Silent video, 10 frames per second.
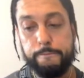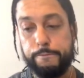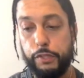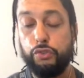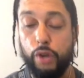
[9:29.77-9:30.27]

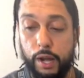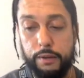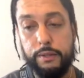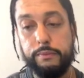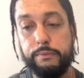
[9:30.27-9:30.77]
you tried.
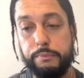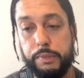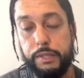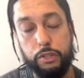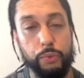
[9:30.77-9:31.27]

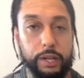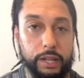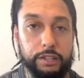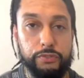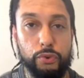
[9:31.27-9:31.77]
But there's weight
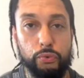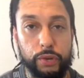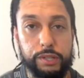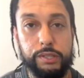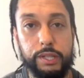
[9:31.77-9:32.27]
classes for a
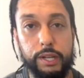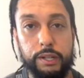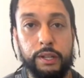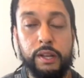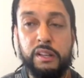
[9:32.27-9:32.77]
reason,
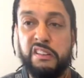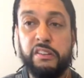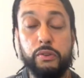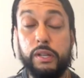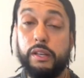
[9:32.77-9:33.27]
and
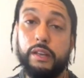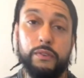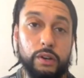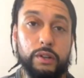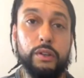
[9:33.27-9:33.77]
you didn't give it
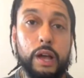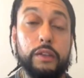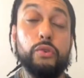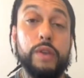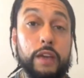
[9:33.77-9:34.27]
all.
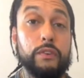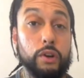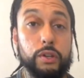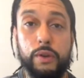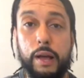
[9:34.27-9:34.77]
You gave it
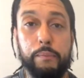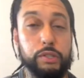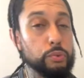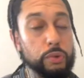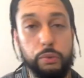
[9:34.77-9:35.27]
all you got, but
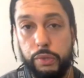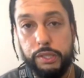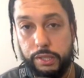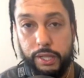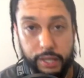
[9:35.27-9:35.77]
you weren't willing
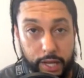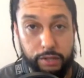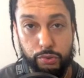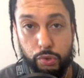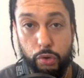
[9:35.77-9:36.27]
to engage.
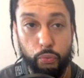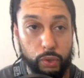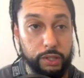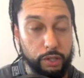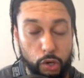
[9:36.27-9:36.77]
You weren't
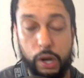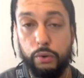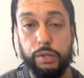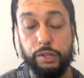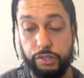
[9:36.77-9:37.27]
willing to go out
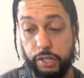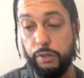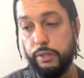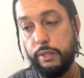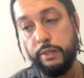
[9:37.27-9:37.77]
on your
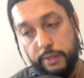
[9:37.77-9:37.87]
shield, and